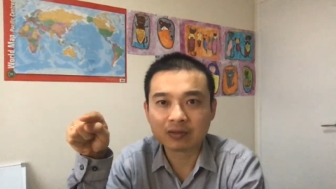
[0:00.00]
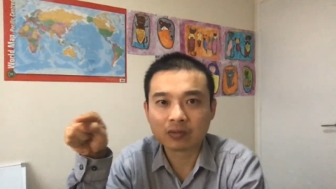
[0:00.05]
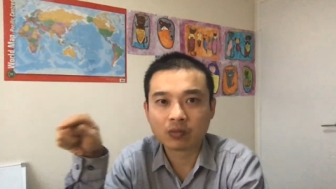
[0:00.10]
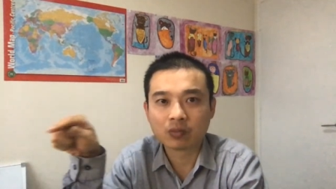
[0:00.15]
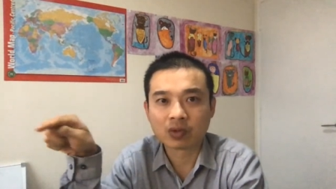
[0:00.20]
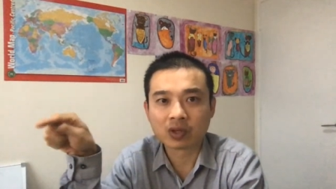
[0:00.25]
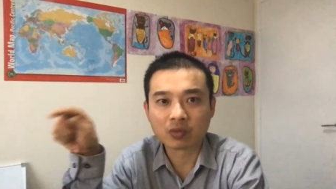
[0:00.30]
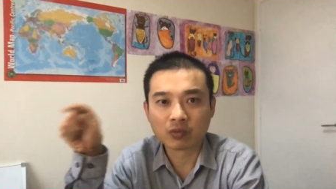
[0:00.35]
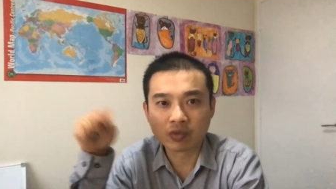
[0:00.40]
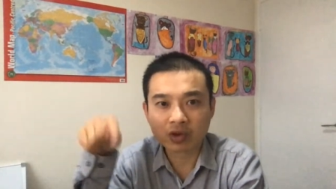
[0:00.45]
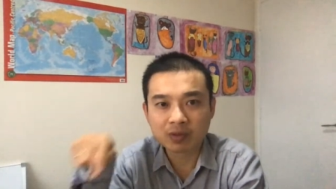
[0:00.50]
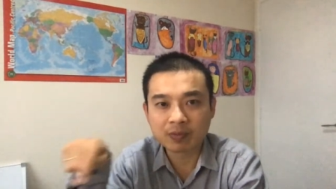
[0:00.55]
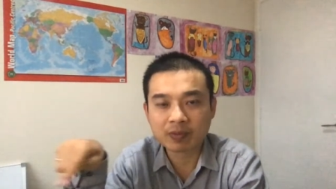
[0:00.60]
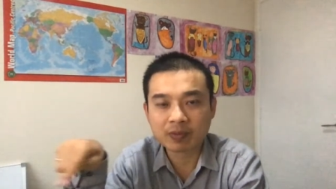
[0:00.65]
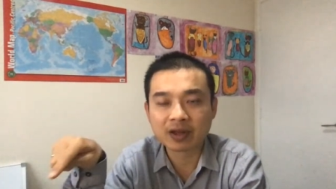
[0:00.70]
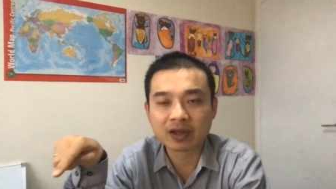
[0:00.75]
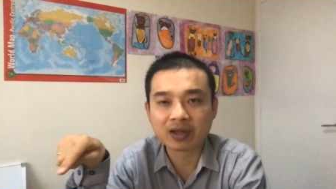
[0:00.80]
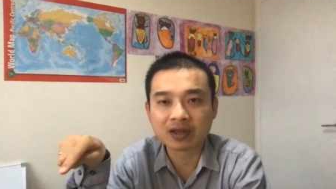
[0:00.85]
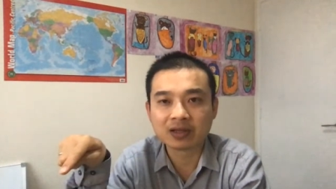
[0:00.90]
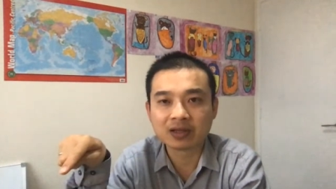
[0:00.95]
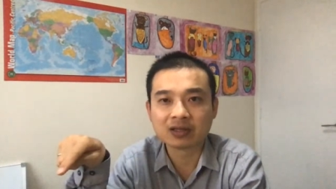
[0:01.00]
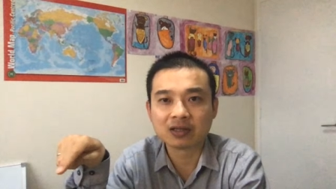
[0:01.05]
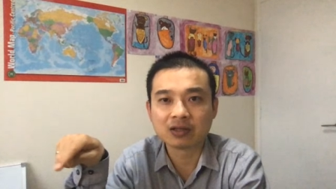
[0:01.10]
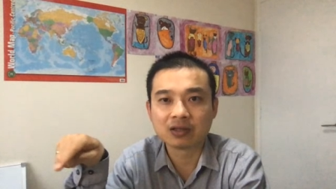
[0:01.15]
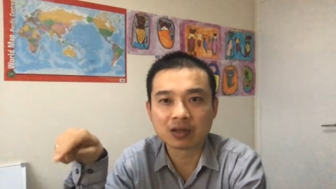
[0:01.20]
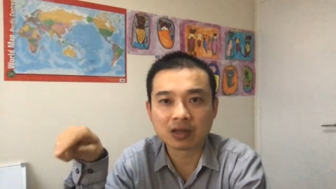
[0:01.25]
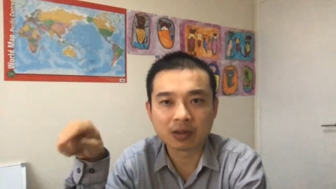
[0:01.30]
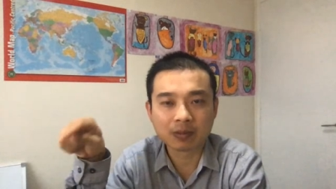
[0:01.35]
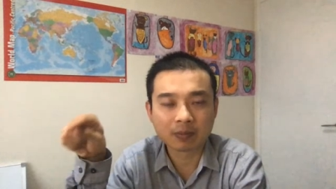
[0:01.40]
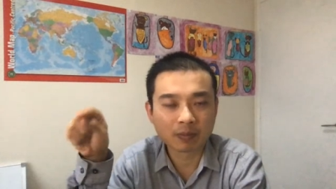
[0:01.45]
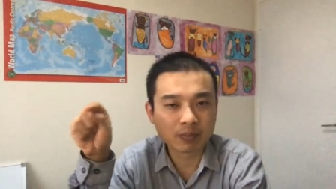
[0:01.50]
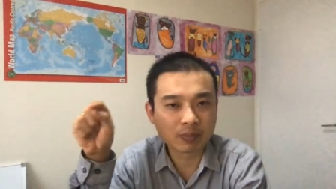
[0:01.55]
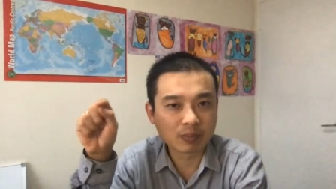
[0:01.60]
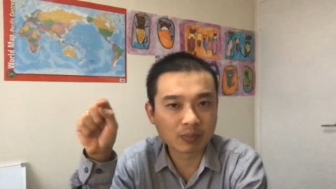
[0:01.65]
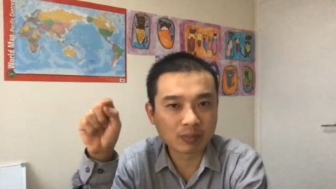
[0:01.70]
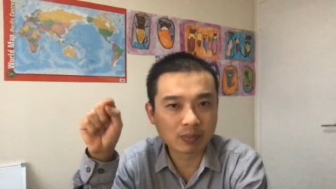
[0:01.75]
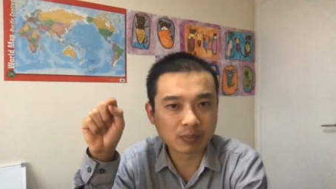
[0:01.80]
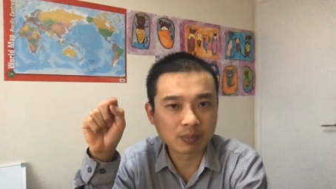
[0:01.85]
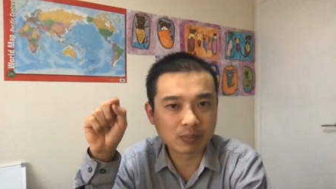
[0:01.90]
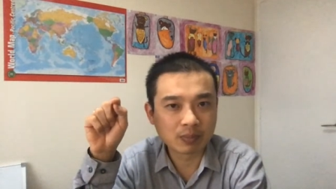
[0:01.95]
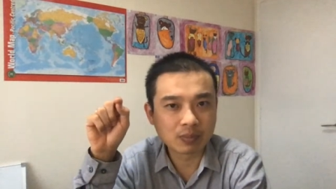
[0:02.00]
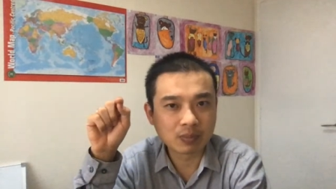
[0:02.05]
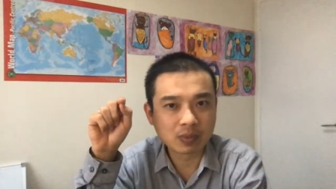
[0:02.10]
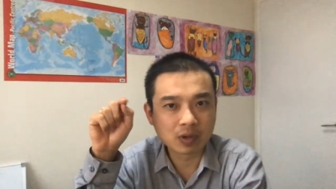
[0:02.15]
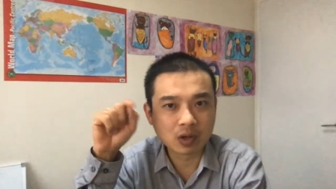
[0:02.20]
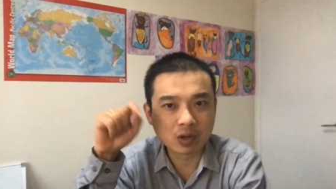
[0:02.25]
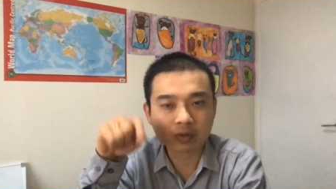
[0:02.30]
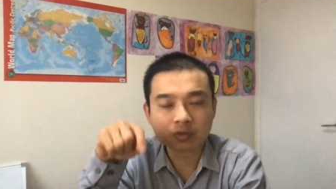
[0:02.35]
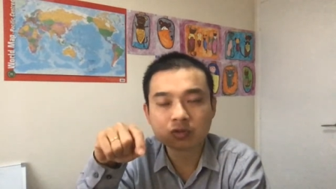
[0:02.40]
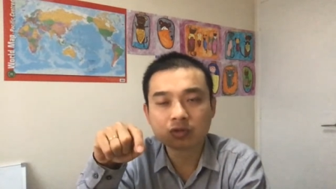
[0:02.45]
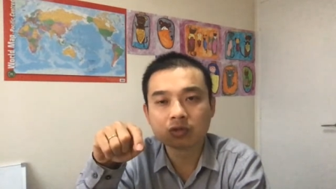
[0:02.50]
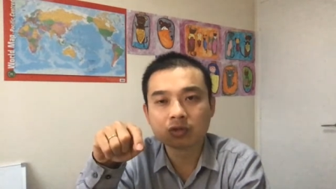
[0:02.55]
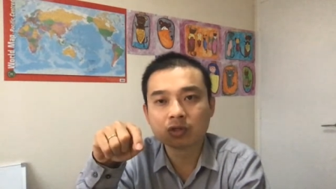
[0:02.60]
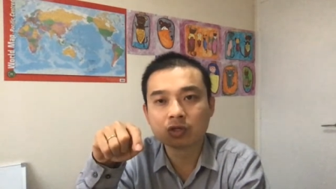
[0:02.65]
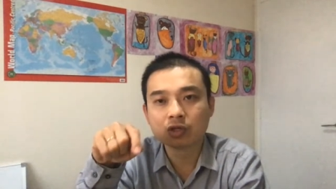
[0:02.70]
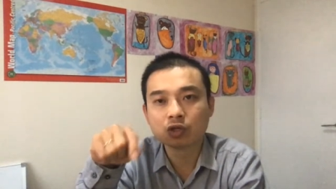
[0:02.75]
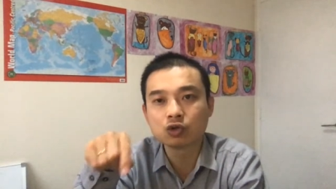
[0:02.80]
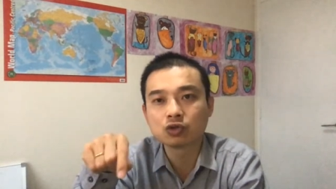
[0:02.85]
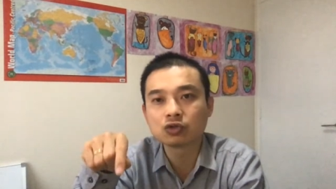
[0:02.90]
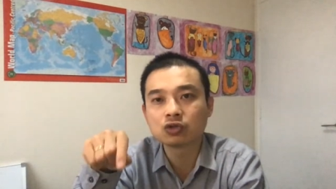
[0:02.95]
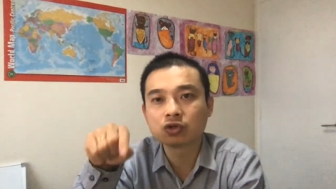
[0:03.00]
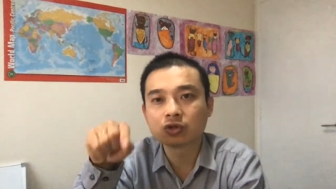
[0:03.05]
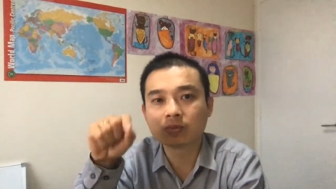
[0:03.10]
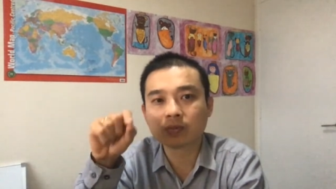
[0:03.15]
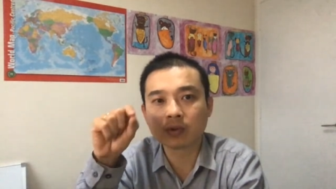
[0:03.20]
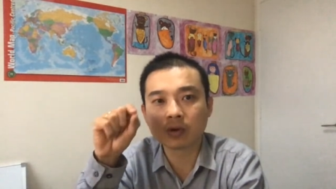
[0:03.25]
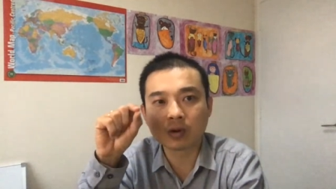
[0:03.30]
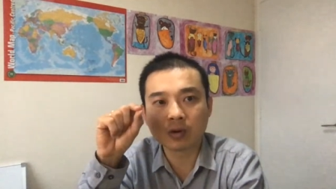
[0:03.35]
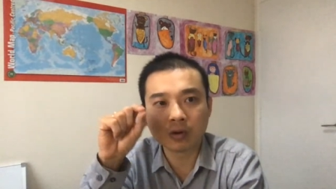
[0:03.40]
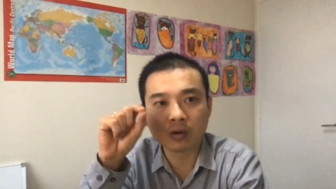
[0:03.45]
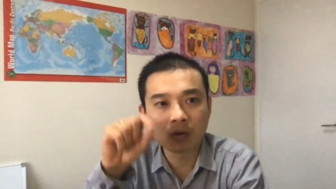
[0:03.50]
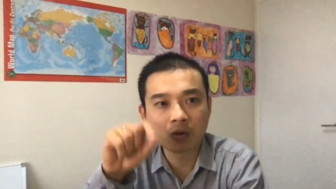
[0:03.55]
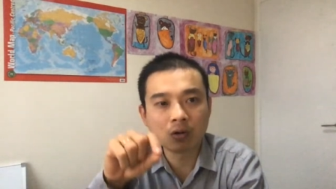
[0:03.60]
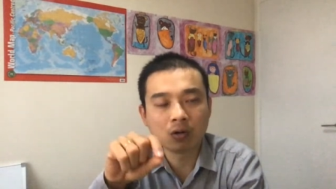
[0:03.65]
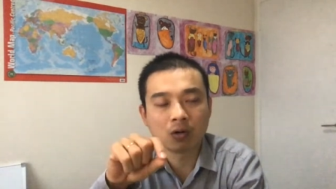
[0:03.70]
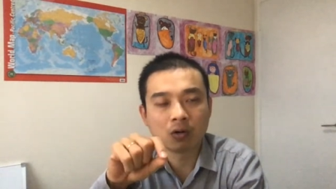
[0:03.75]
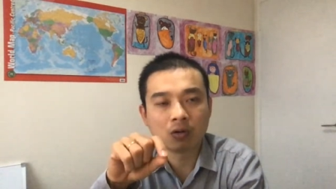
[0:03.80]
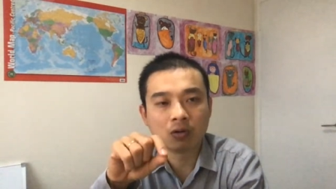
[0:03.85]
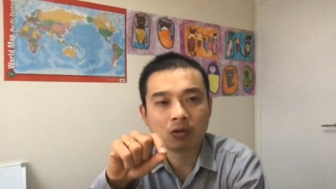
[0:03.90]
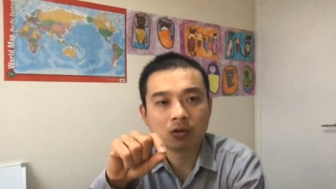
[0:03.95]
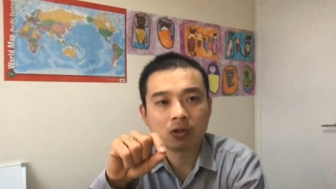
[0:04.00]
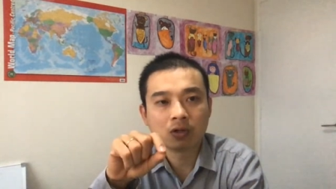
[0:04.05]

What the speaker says: When you replay it, you can go to YouTube or